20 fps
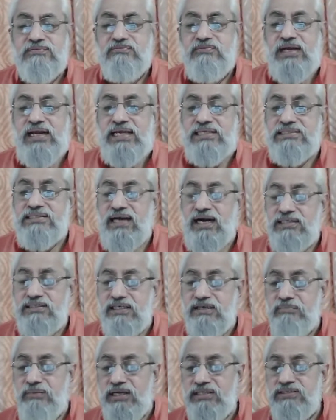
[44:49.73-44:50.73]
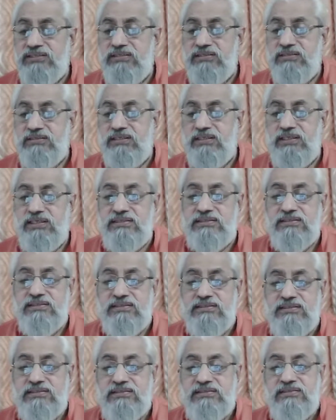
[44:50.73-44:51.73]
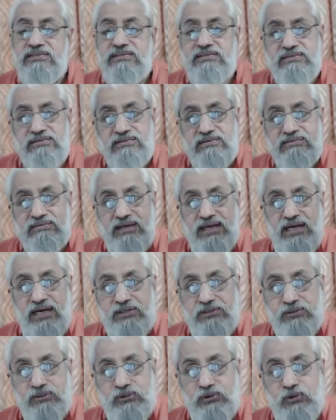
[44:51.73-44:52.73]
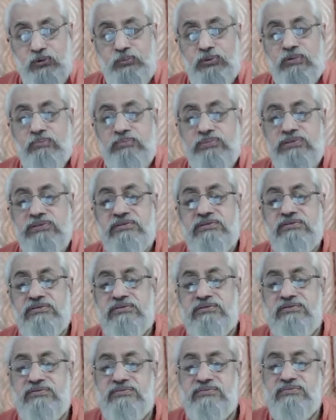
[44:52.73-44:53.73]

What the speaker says: When I started my studies, I had to know Brahman.